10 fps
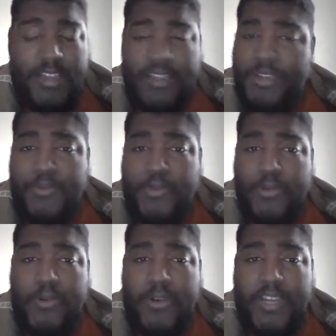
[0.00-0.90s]
then the fourth
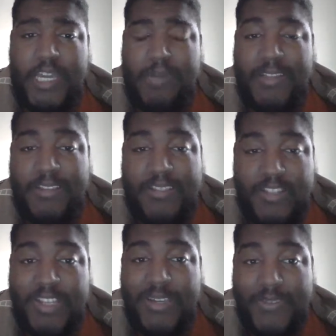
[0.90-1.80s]
quarter came and the
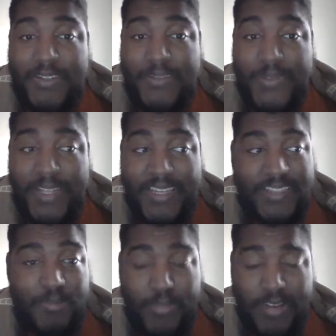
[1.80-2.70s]
Chiefs just flexed
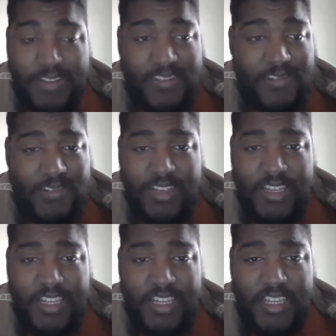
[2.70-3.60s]
their muscle.
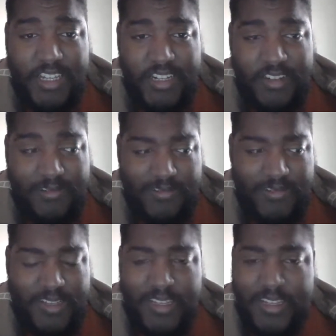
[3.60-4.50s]
You know,
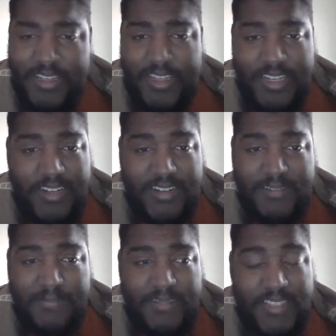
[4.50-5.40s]
um,
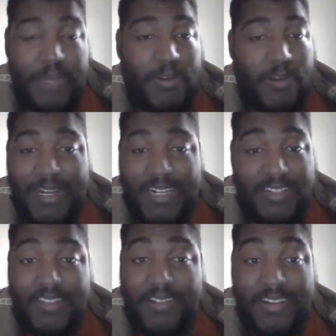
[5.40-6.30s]
Sammy
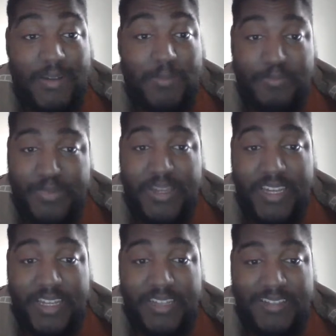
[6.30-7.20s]
Watkins caught
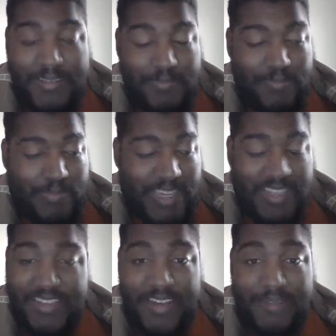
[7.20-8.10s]
big,
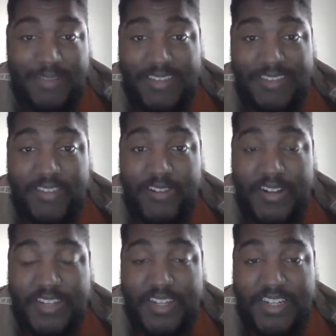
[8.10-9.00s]
big time 60
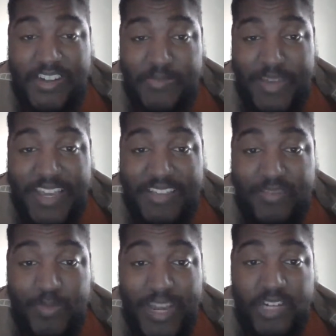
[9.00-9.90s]
yard touchdown pass
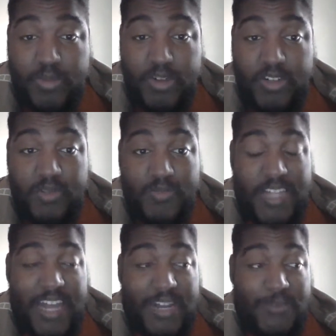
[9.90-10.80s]
from Patrick Mahomes
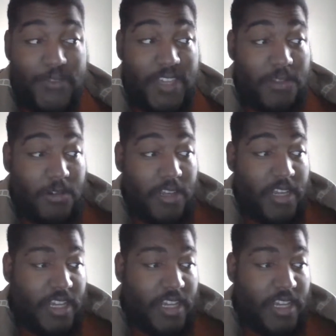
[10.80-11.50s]
down the field